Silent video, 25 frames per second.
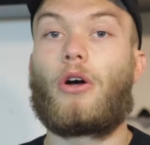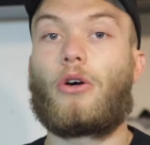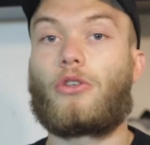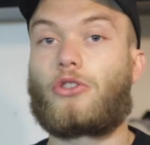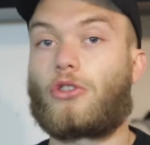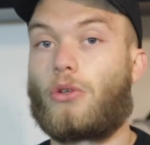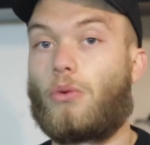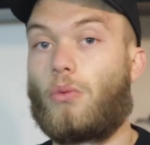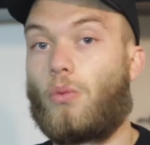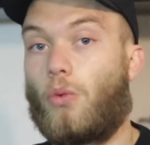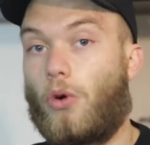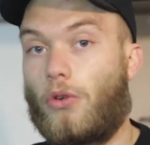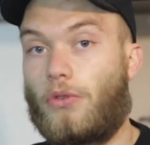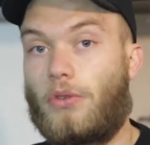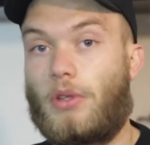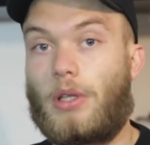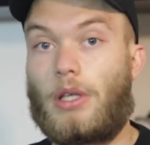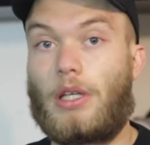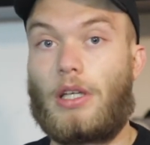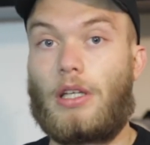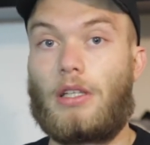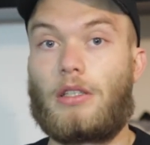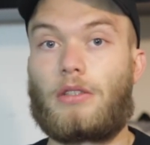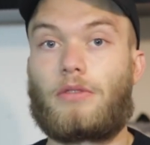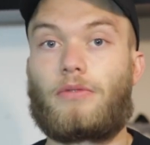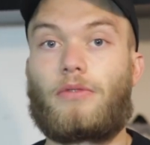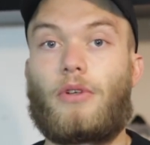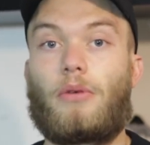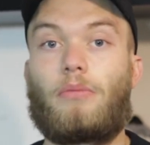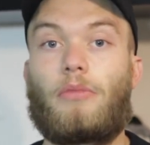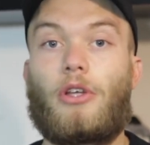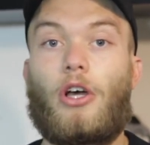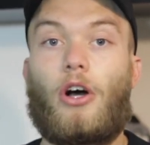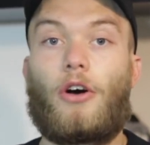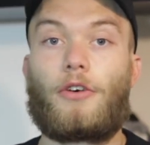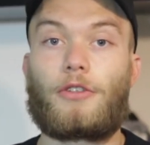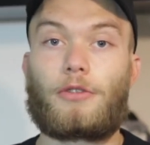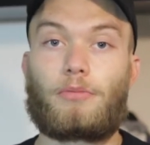also won these from
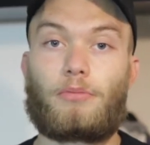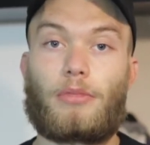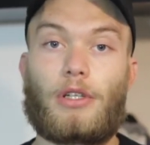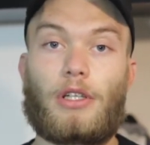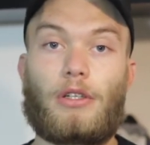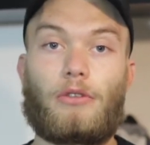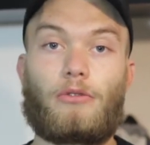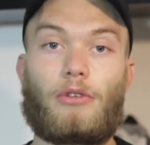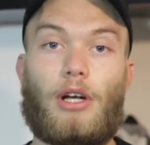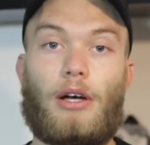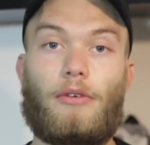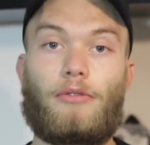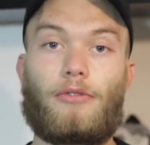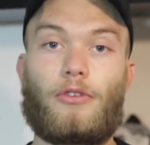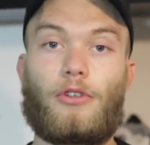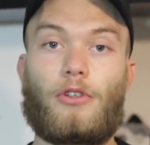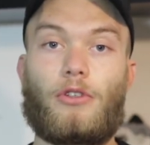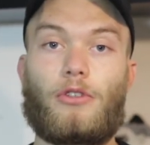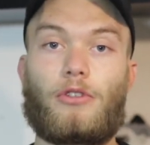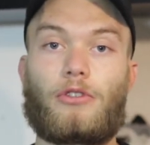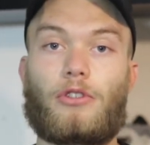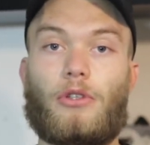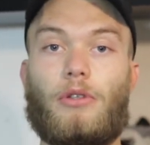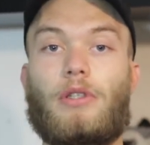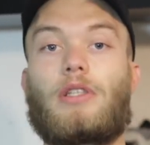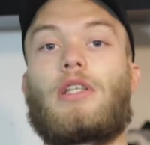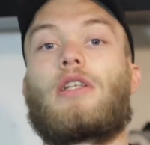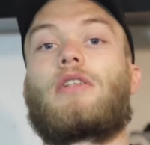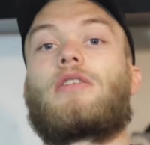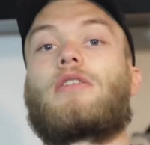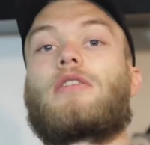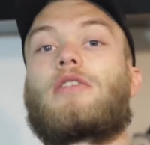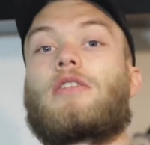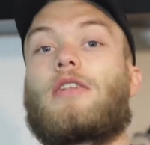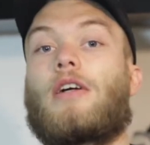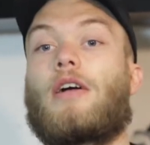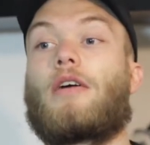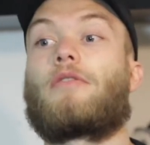the Offspring raffle, so I did
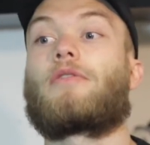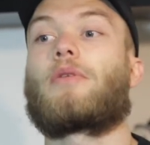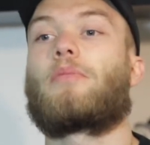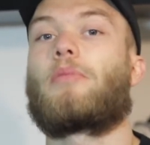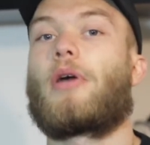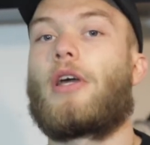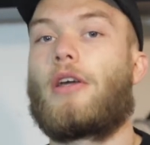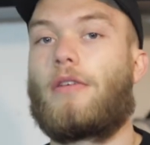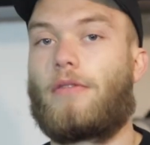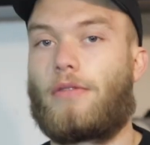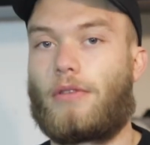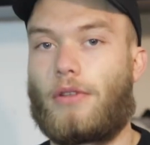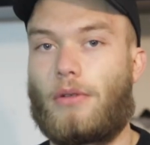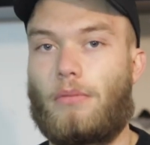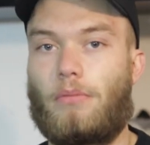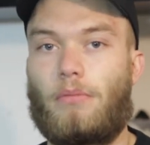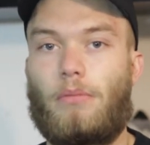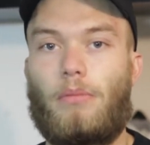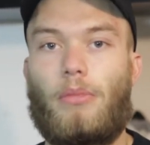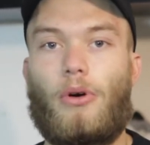still have to pay for them.